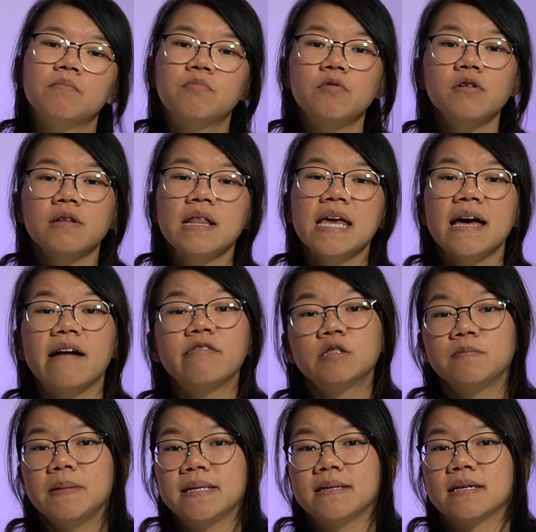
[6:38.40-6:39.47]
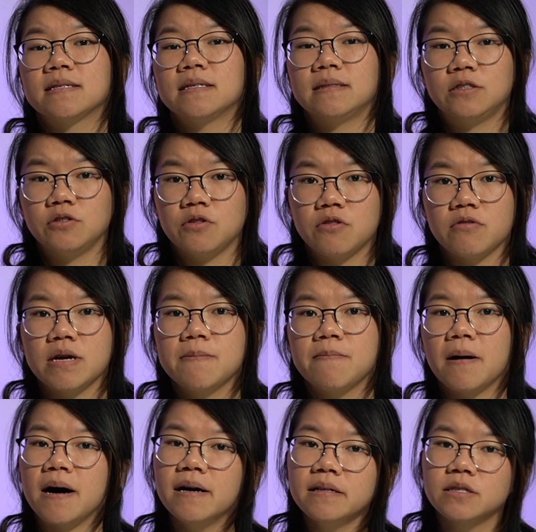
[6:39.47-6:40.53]
Broadly, I've split this into 3
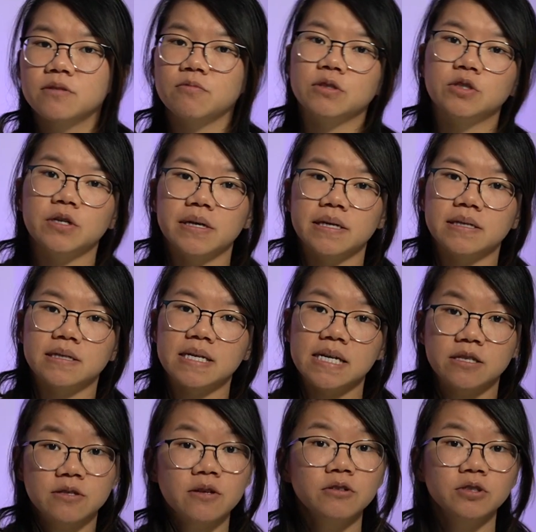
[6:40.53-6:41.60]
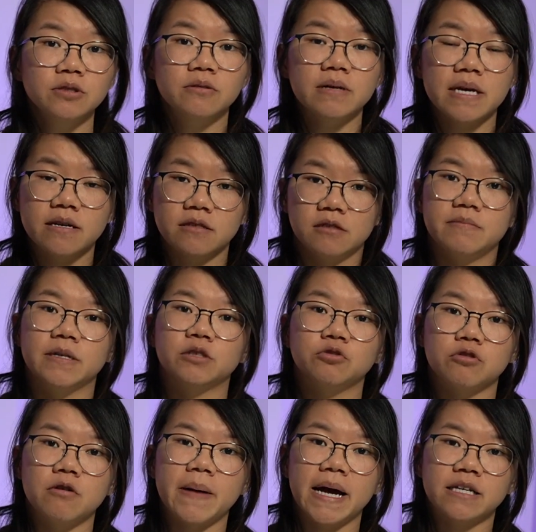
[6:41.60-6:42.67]
parts, which is the socio-economic
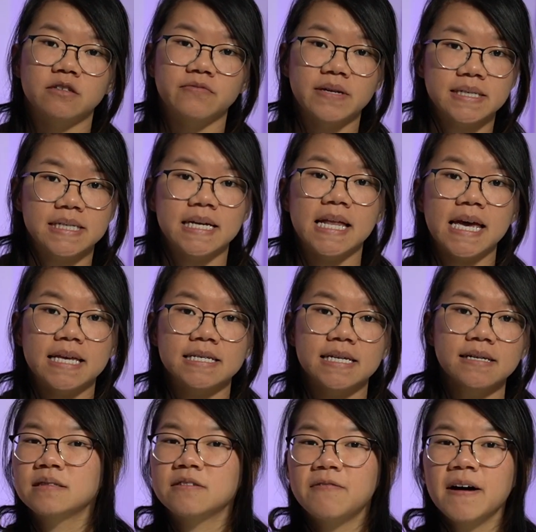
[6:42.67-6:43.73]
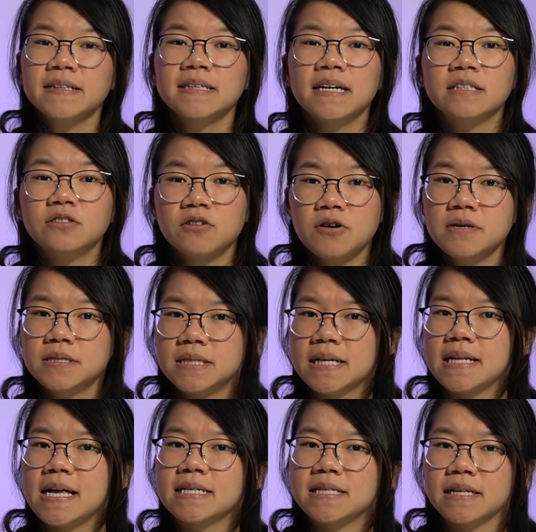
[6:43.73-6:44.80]
drawbacks of intercalating, the fact that not
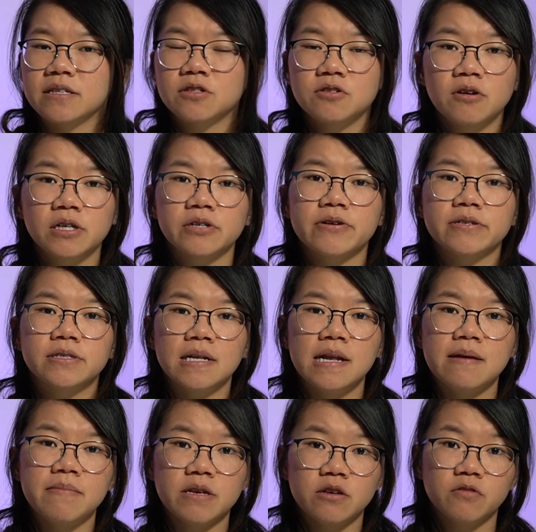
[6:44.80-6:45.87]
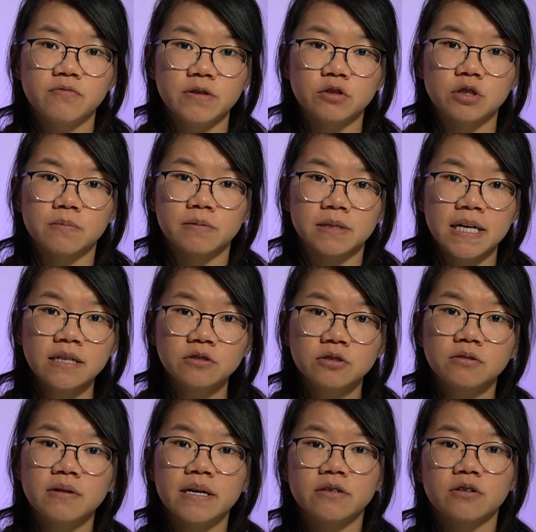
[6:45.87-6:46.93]
intercalating is not going to limit your future
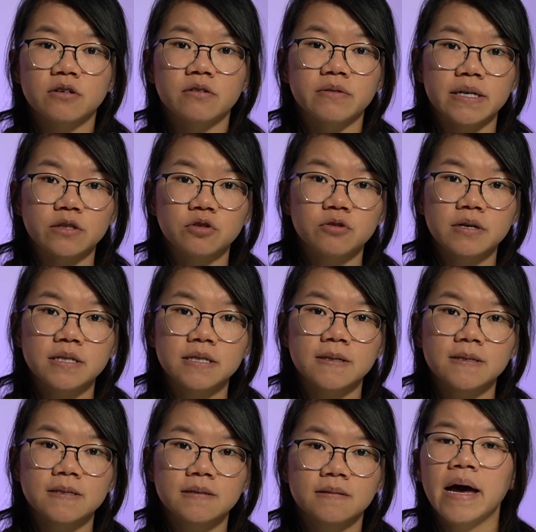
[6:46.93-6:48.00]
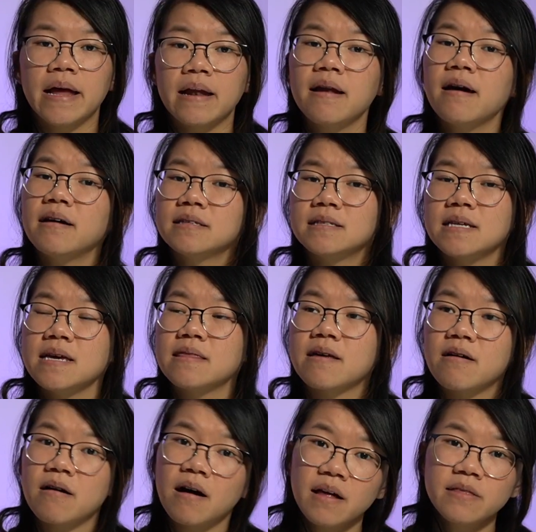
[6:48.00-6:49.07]
potential and your career choices, and lastly,
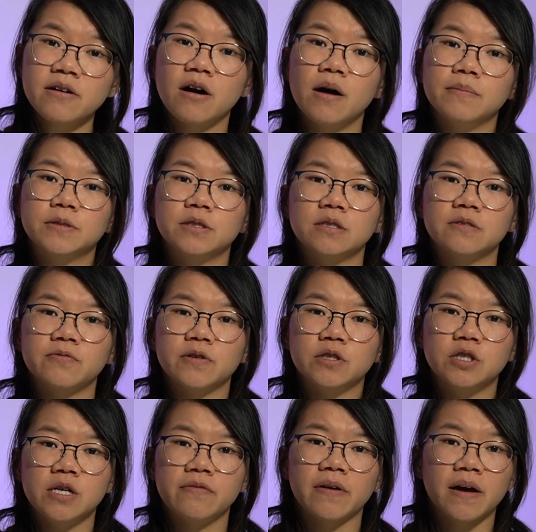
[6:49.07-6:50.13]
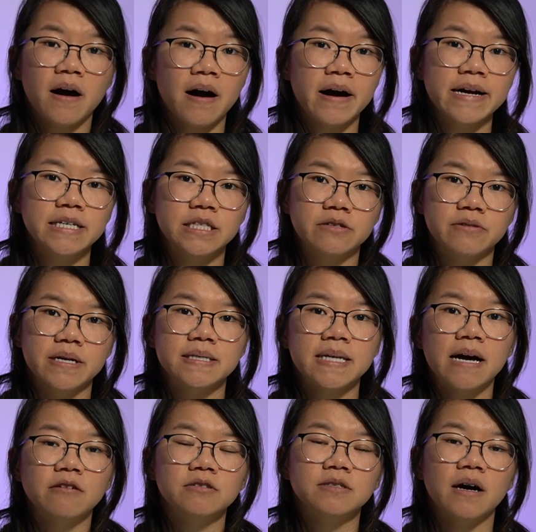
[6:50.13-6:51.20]
there are other options for achieving higher degrees
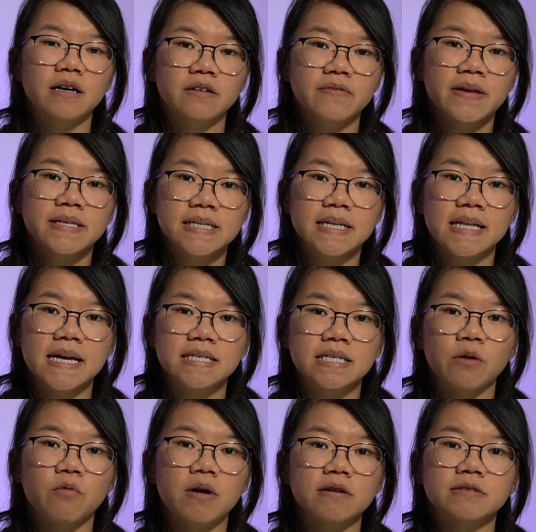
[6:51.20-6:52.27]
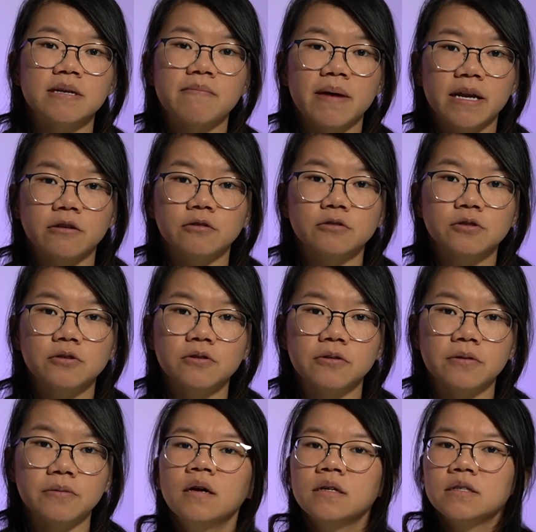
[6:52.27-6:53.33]
outside of intercalating whilst at medical
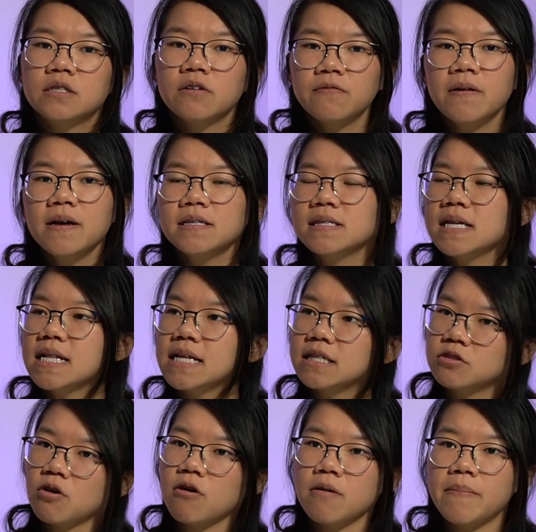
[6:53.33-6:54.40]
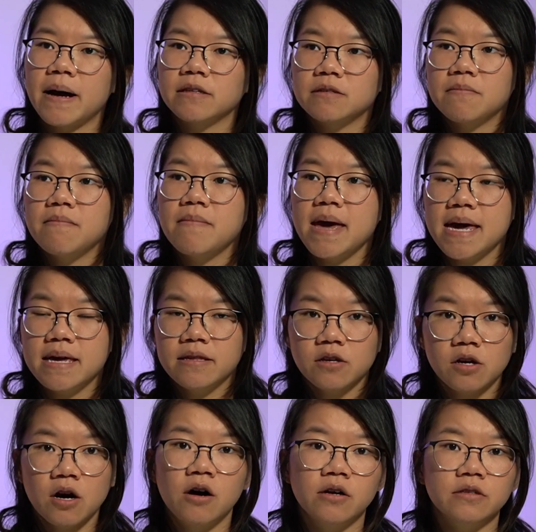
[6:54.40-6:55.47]
school. So firstly, let's talk about the main
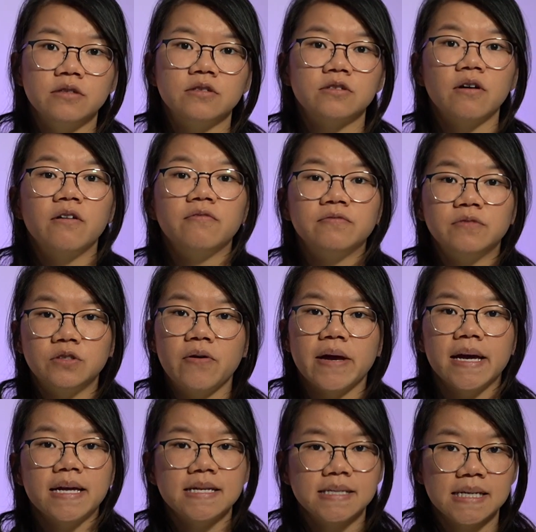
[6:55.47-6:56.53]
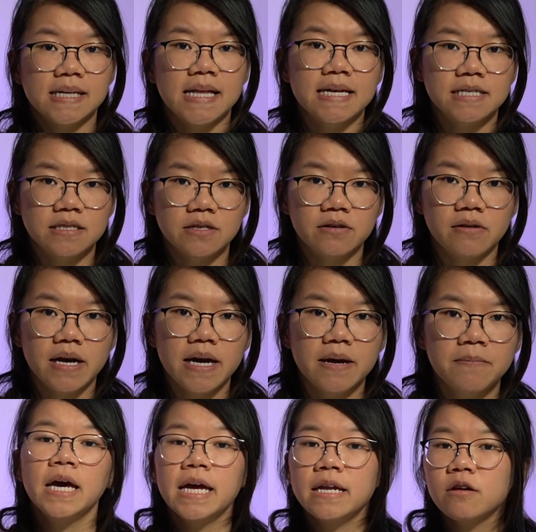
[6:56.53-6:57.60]
cons of doing an intercalated
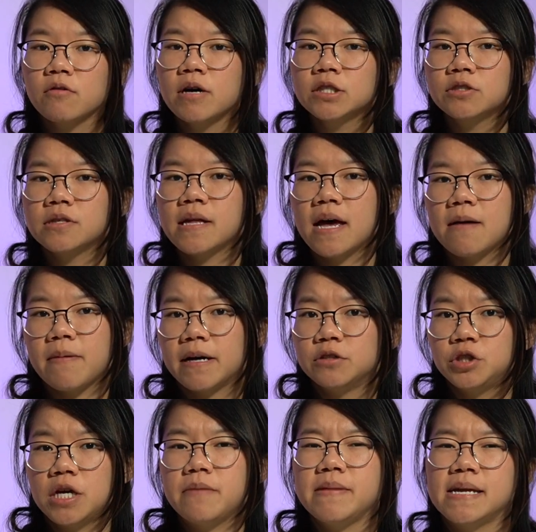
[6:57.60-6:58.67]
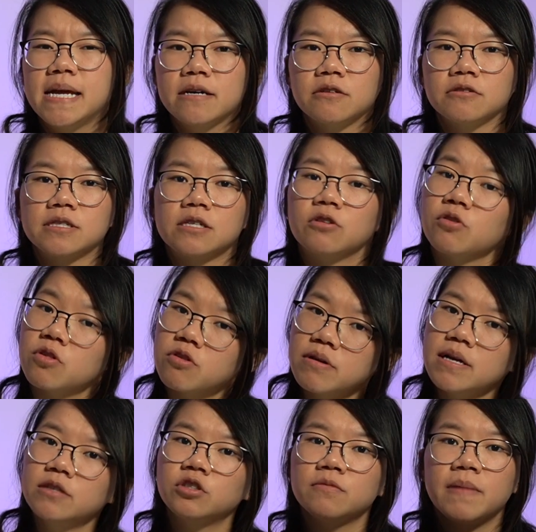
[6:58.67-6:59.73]
degree. In a questionnaire by Jamie Nicholson on
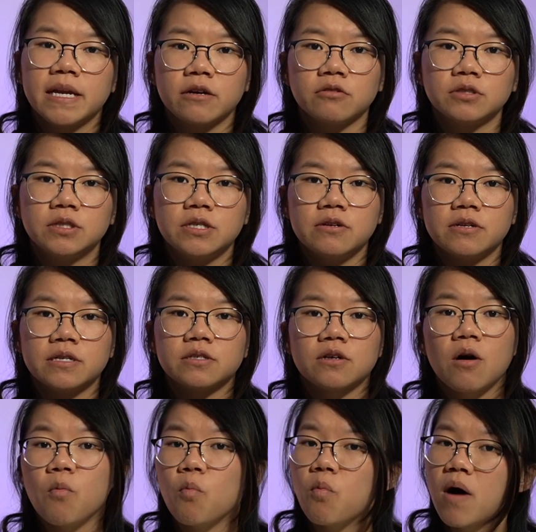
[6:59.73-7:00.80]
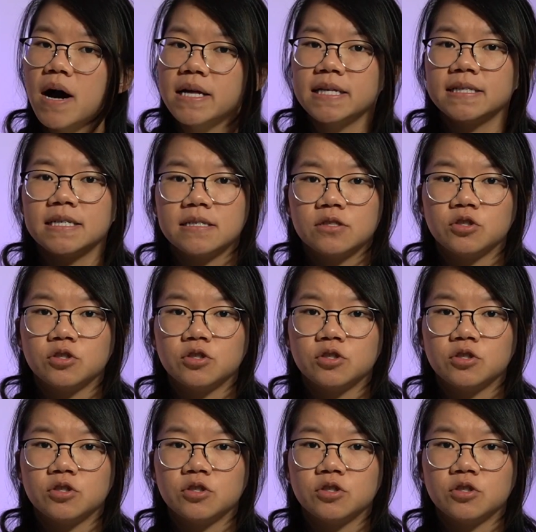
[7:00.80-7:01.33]
300 medical students on why they didn't